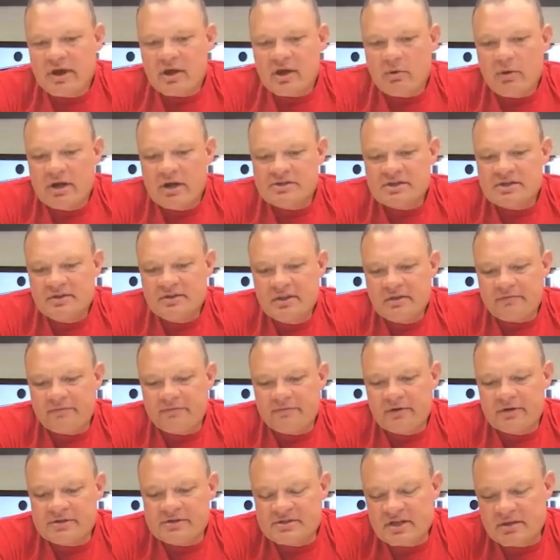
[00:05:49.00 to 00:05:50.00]
question. I think the
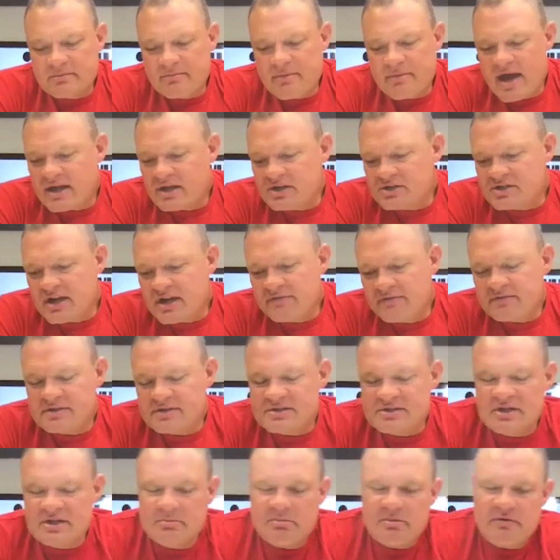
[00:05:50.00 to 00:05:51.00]
first thing, Matt, is you have to
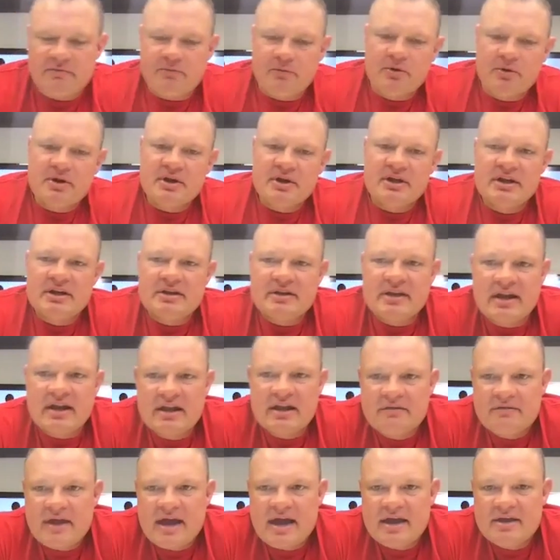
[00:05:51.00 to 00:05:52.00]
see, before you get into any
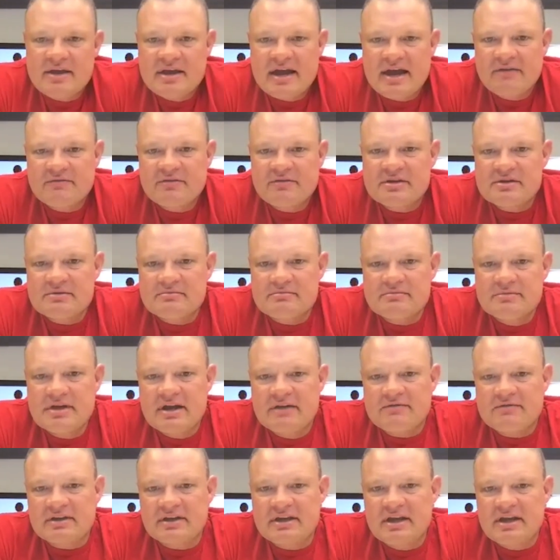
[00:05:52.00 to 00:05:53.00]
of that, you have
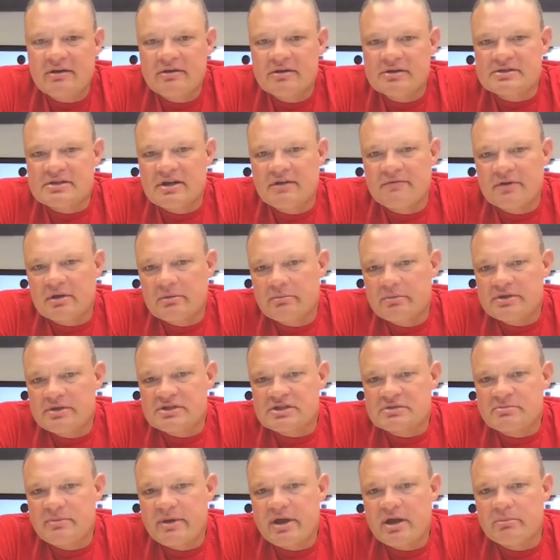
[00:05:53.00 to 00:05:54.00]
to carry yourself like a
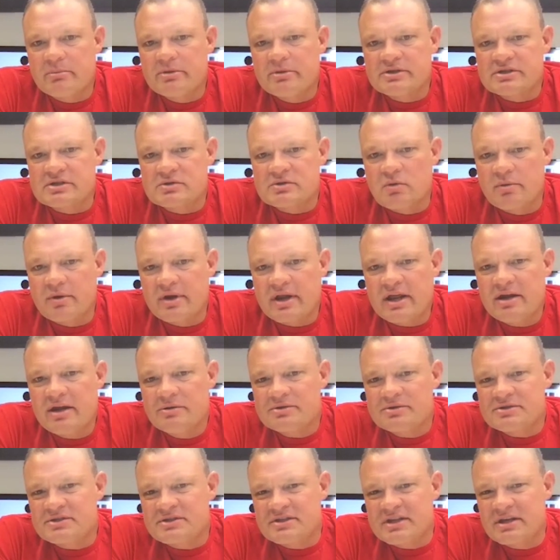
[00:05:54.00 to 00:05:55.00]
businessman or businesswoman. I know
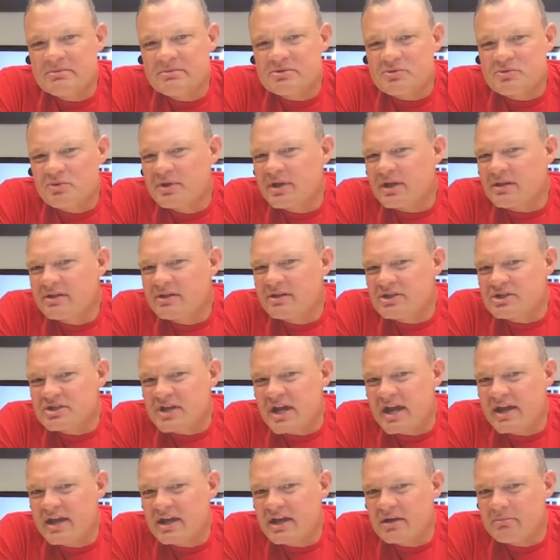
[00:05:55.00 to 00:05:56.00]
it seems really
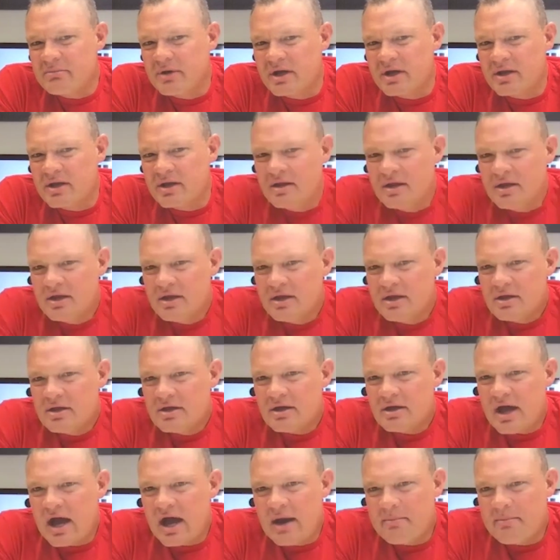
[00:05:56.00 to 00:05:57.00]
cliche, but
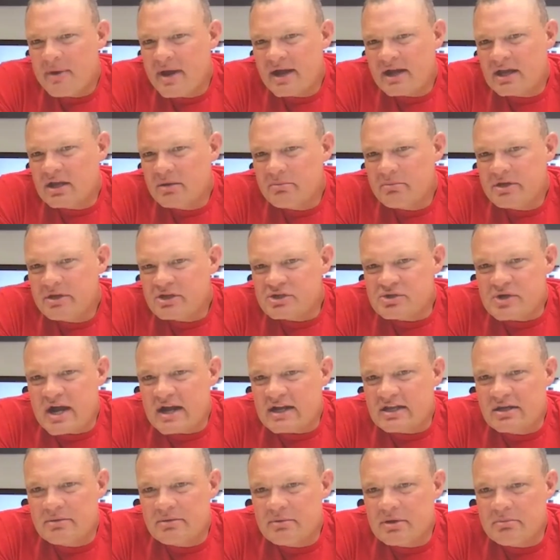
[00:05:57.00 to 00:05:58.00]
I'm not going to be
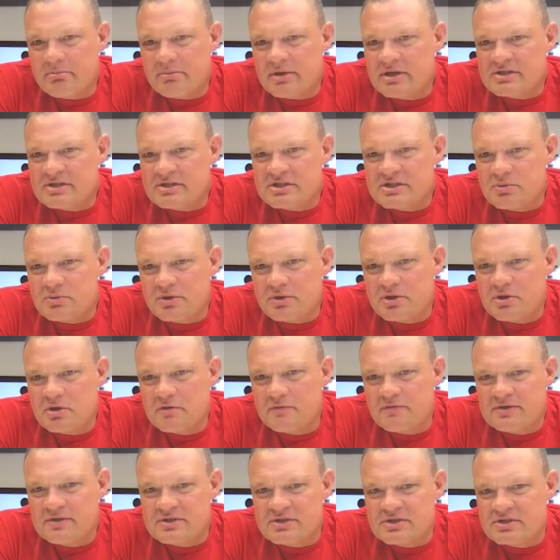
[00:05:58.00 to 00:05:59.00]
attracted to be in business with you if
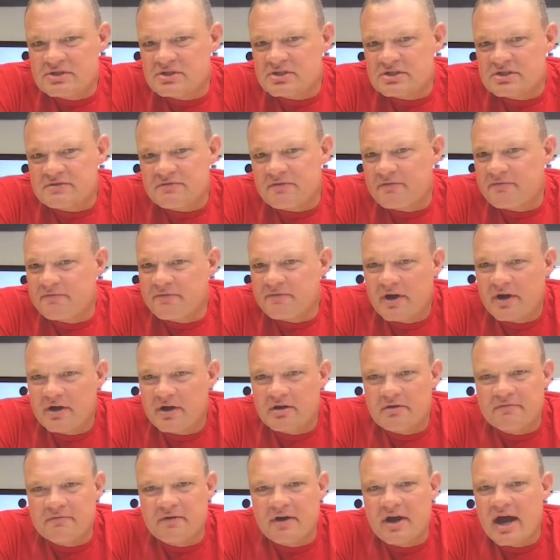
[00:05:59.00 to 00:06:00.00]
this is just for fun
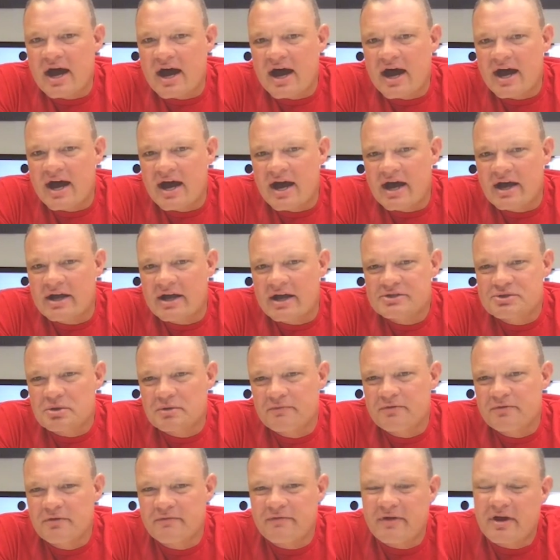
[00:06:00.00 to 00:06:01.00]
or for ha-has, or
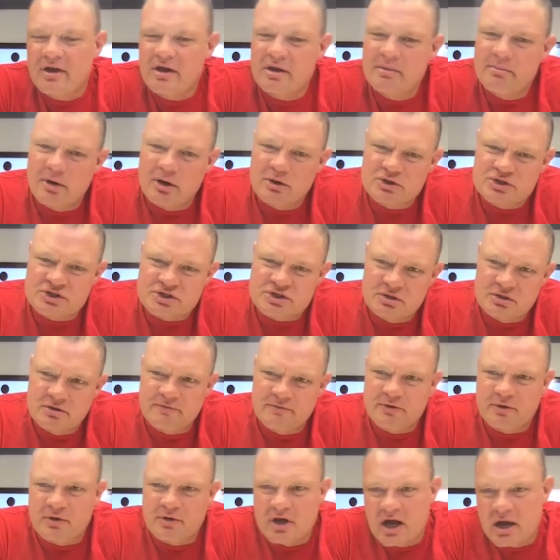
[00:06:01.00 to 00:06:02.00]
if you're very emotional, if
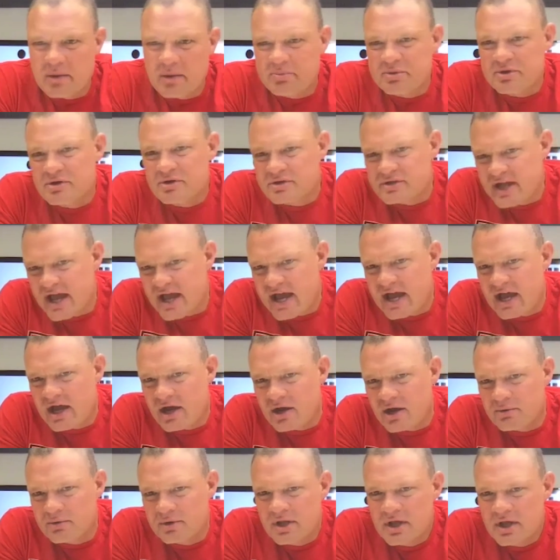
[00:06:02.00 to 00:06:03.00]
you're up or you're
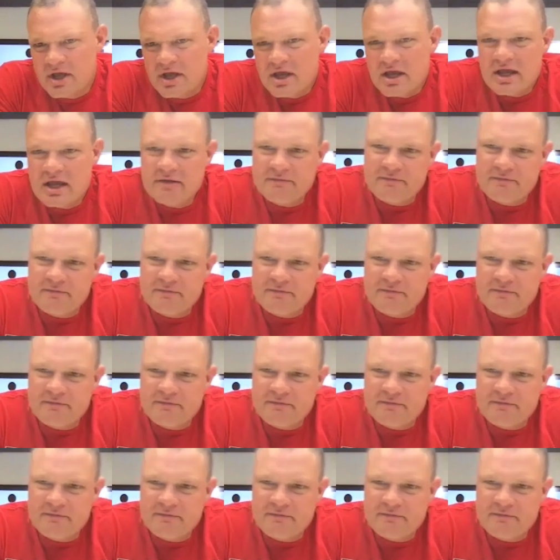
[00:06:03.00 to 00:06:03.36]
down, if